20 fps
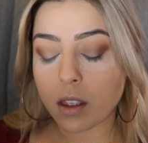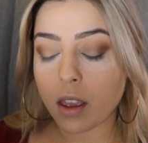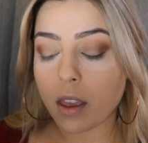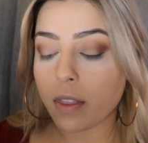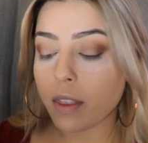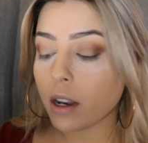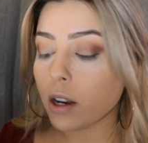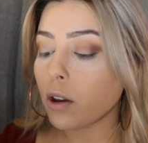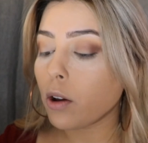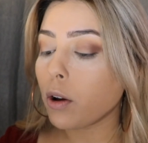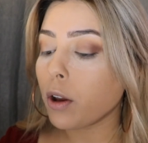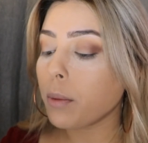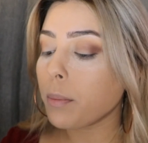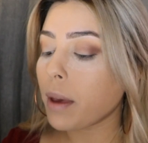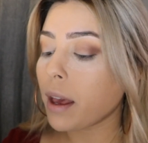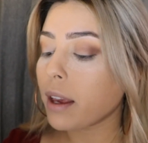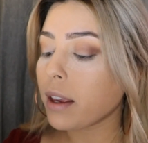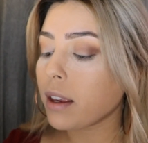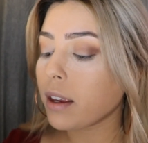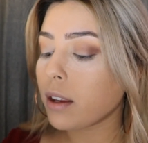I'm going
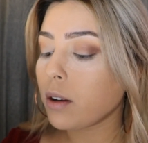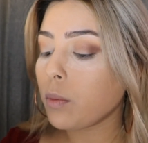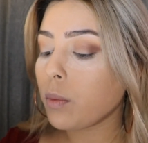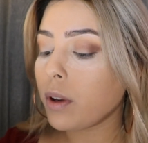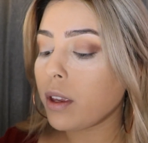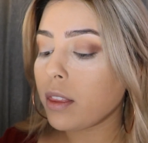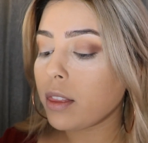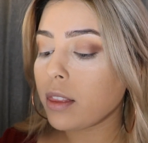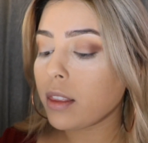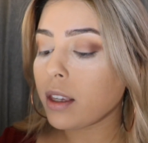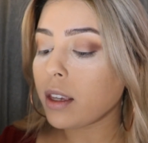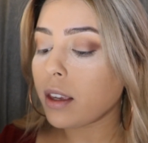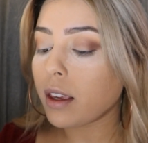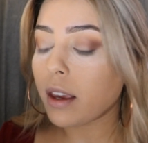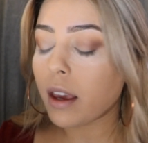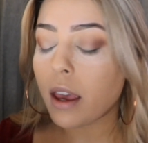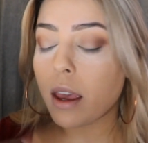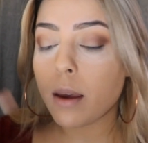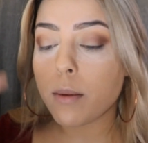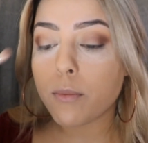back in with the
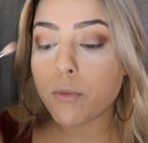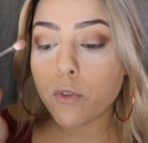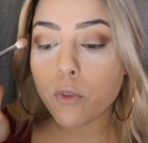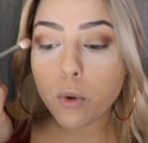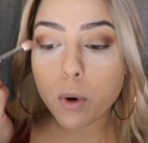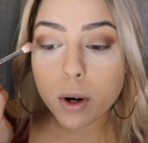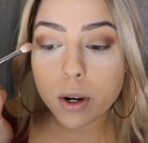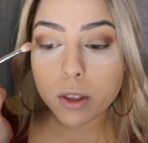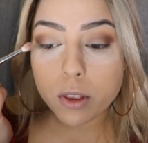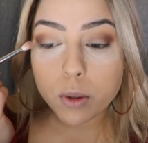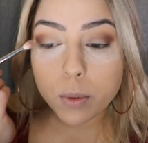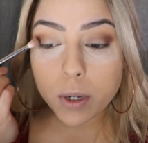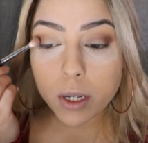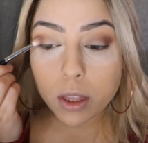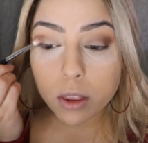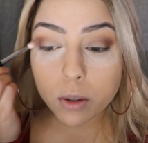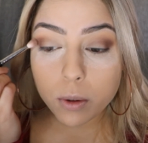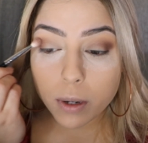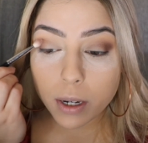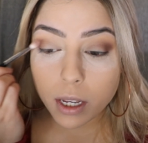
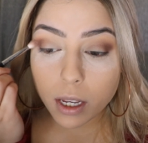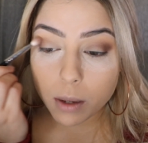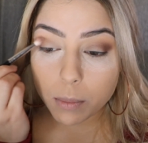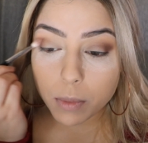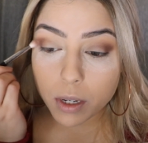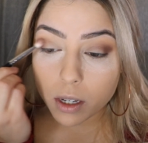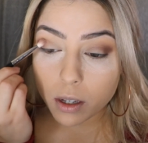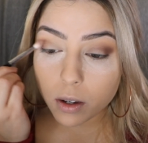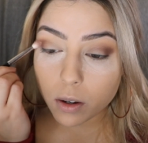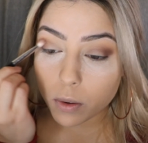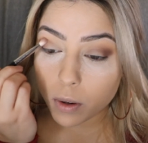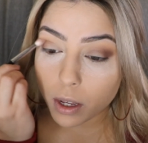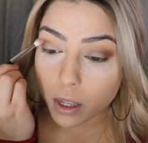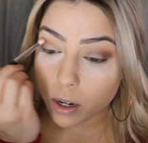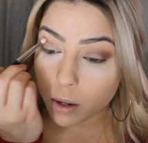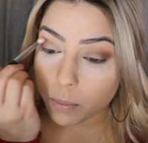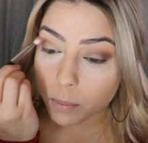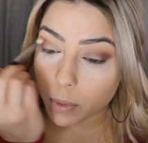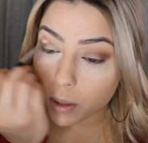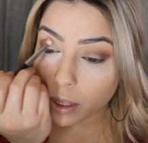M433. I'm going to go ahead
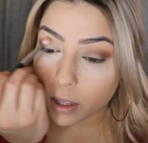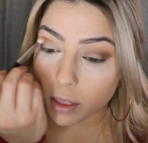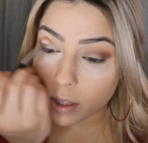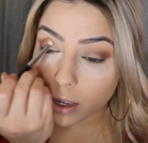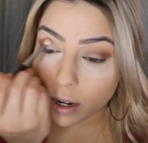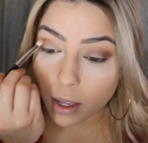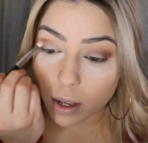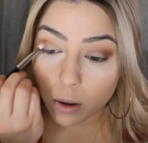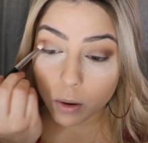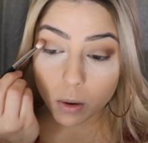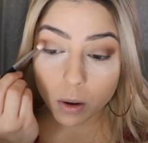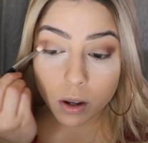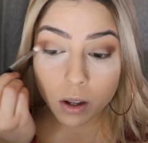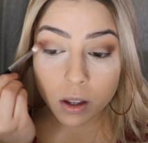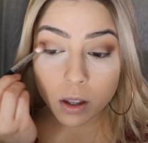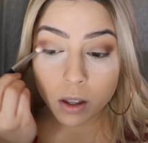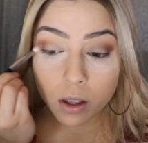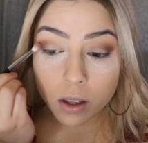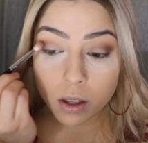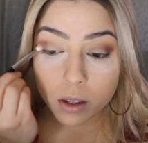and blend that out
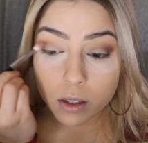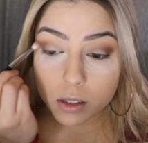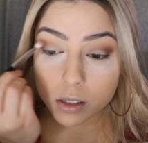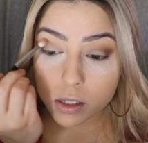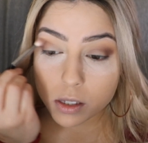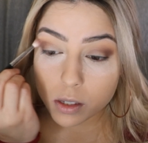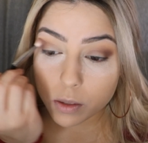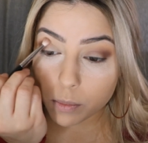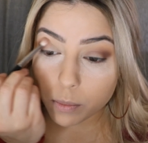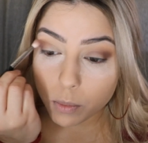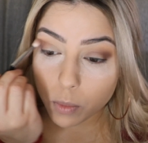some